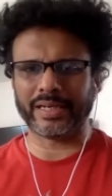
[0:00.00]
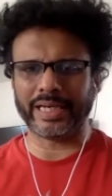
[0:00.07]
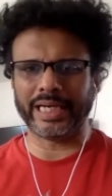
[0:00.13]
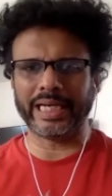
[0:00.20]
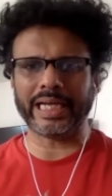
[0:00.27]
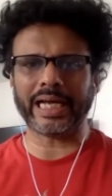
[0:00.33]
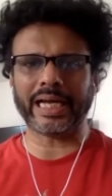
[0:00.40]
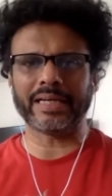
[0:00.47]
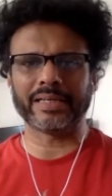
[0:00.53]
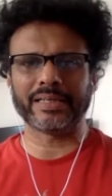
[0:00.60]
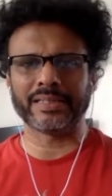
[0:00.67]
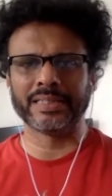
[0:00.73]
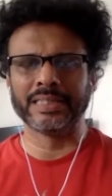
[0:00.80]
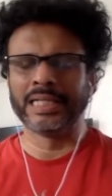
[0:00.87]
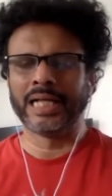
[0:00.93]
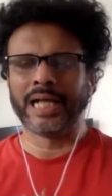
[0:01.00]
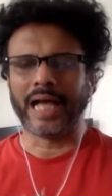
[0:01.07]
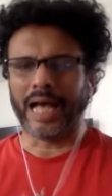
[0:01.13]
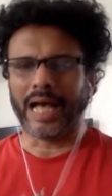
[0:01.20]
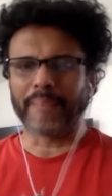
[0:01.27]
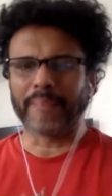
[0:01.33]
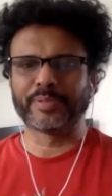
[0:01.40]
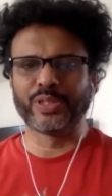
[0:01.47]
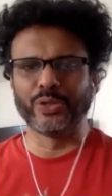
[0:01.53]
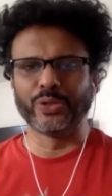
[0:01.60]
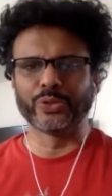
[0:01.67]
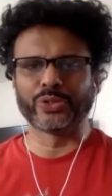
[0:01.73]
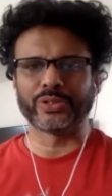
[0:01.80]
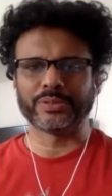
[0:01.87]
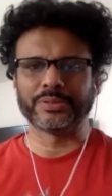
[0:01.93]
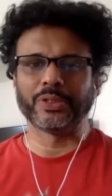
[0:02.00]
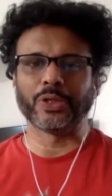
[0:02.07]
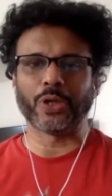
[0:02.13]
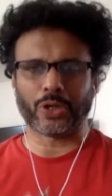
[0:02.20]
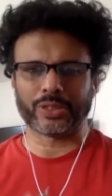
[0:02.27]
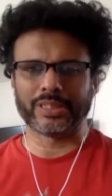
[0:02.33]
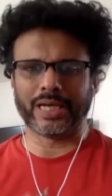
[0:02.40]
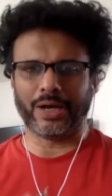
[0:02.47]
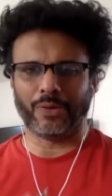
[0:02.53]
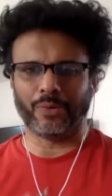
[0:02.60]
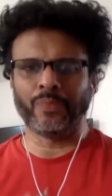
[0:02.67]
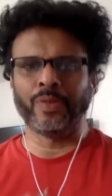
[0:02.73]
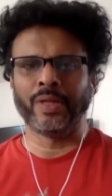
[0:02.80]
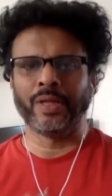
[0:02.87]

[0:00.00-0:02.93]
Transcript: India had a absolute lockdown,